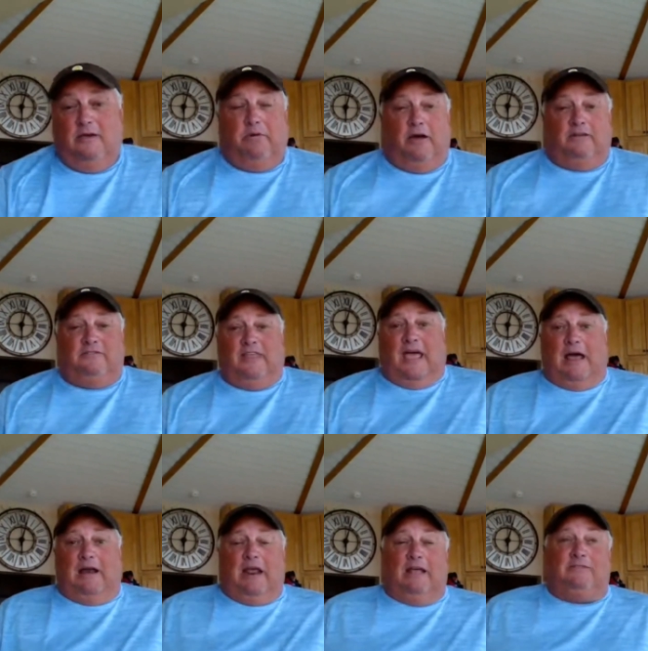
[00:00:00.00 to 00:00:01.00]
But yeah. that
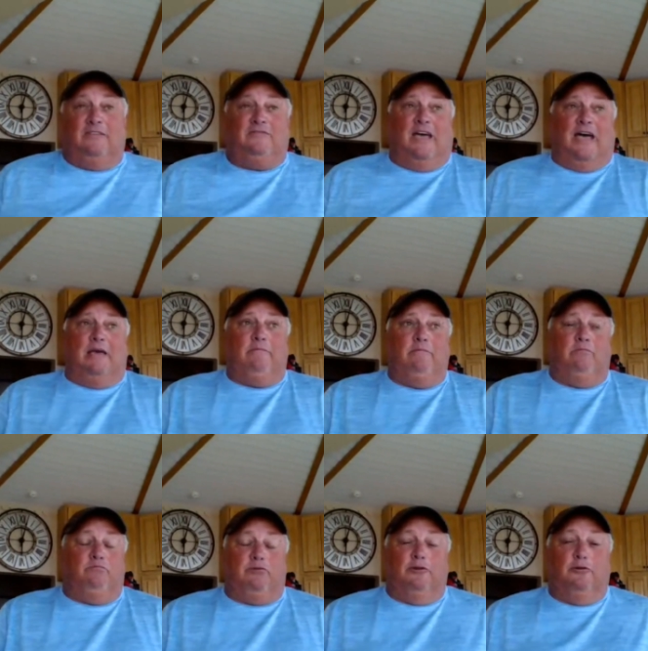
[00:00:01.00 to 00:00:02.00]
at the time
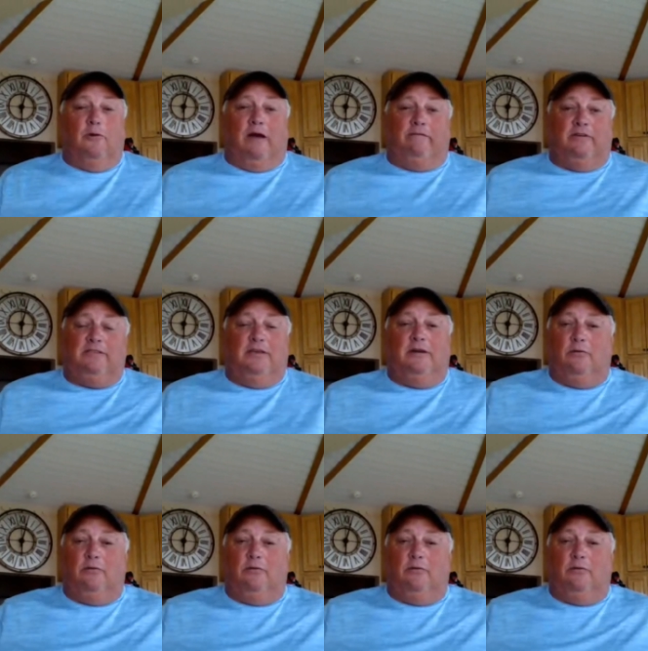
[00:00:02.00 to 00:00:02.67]
blew everything